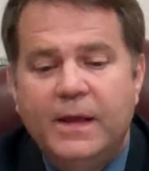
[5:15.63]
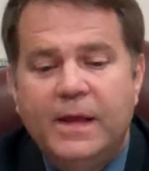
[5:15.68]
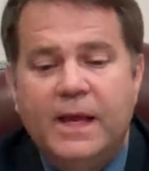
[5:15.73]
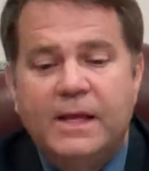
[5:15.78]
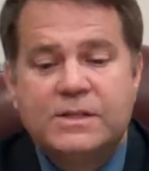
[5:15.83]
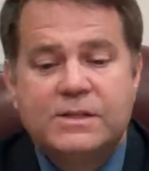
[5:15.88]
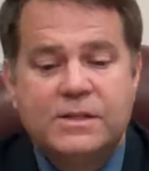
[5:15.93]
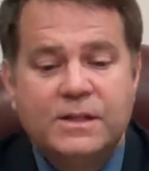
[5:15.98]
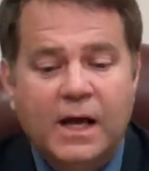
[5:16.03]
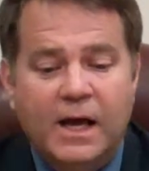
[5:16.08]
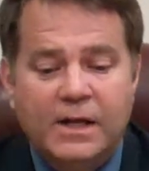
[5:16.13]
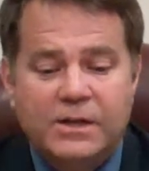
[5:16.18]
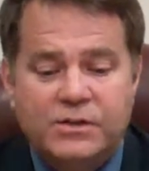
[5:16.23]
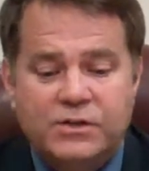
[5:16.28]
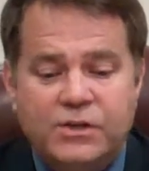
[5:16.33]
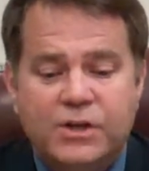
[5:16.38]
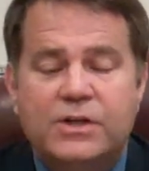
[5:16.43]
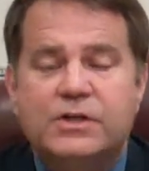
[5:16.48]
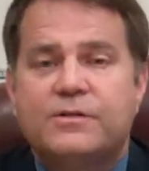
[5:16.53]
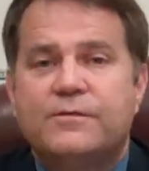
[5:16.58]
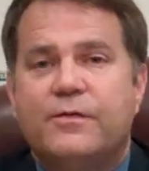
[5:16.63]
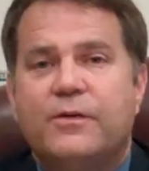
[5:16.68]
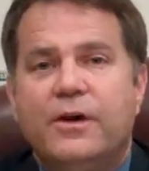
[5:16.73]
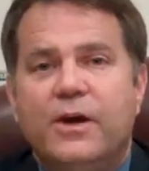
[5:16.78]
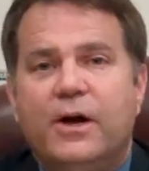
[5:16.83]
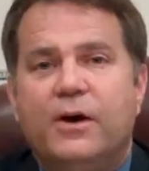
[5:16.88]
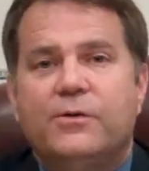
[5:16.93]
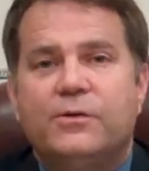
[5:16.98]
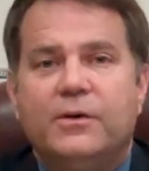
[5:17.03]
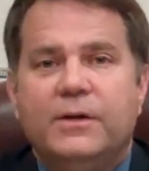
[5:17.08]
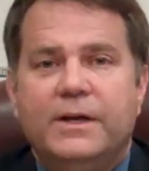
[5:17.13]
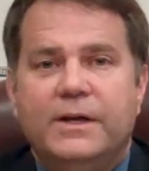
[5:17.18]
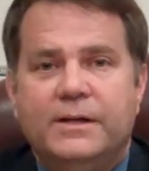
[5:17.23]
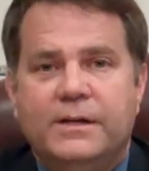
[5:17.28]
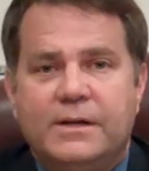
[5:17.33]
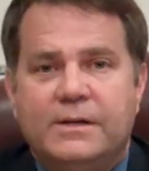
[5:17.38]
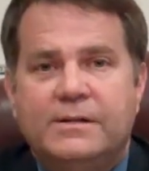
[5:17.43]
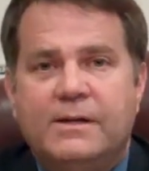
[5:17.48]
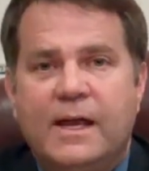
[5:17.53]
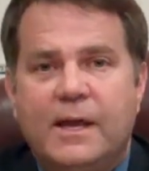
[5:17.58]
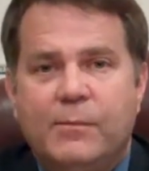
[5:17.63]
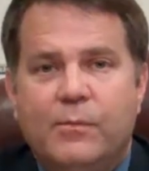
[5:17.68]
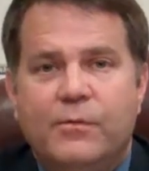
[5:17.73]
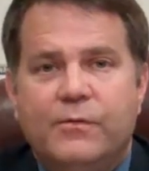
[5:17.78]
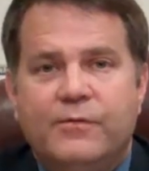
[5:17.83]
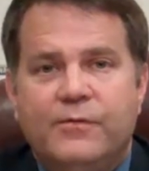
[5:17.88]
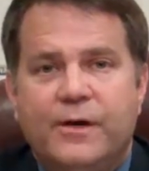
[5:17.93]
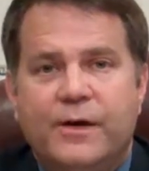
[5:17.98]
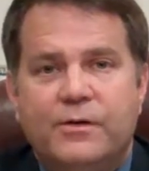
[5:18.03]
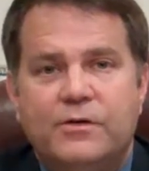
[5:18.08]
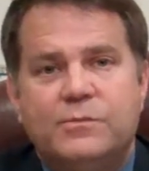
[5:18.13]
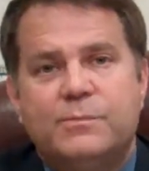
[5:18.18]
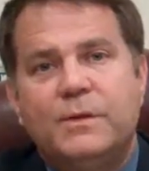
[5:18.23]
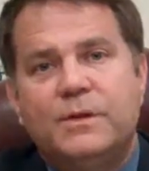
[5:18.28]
It's not just for elderly and disabled folks,